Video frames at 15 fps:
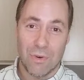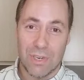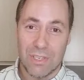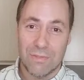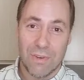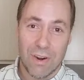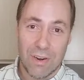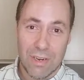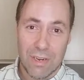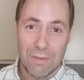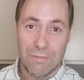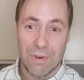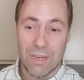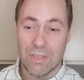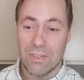far
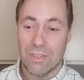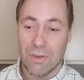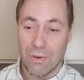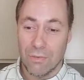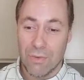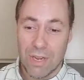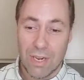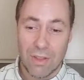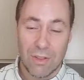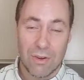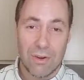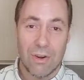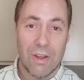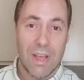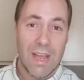different. So if we can
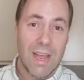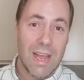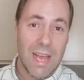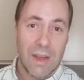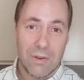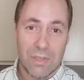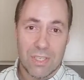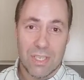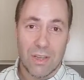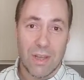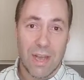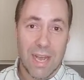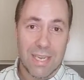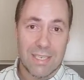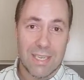learn how to sell
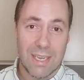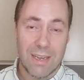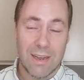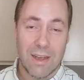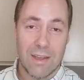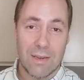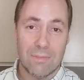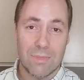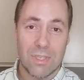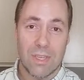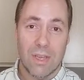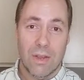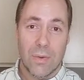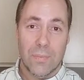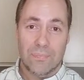high ticket items,
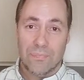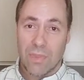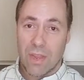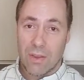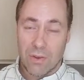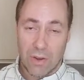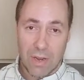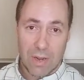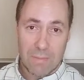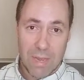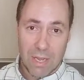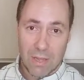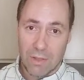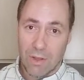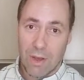you're going to make
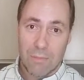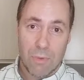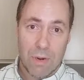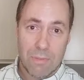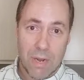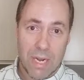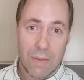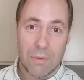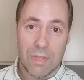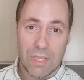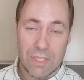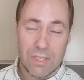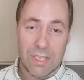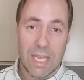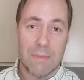a lot more money with the
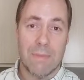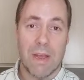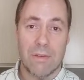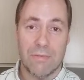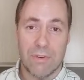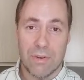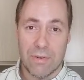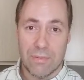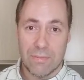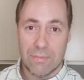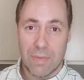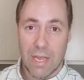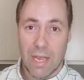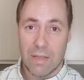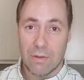same effort.
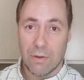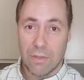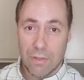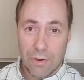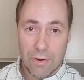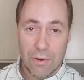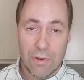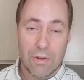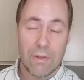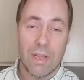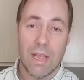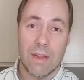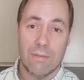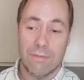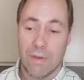And their third
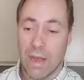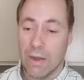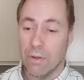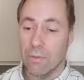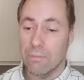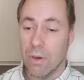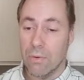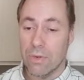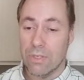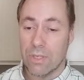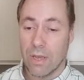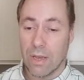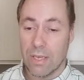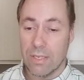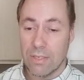and final bonus,
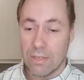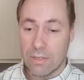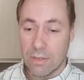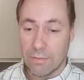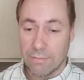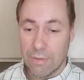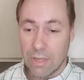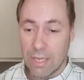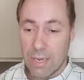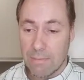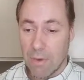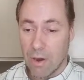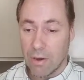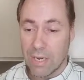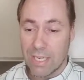guys, is affiliate
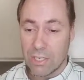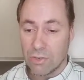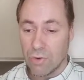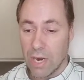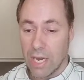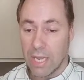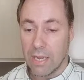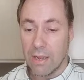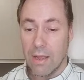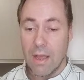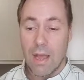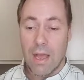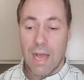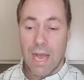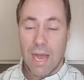marketing training,
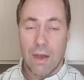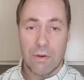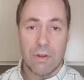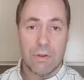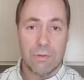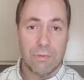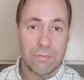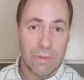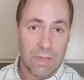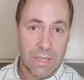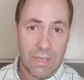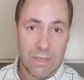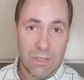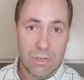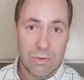how to do
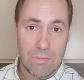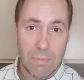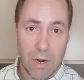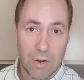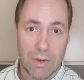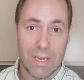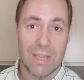affiliate marketing the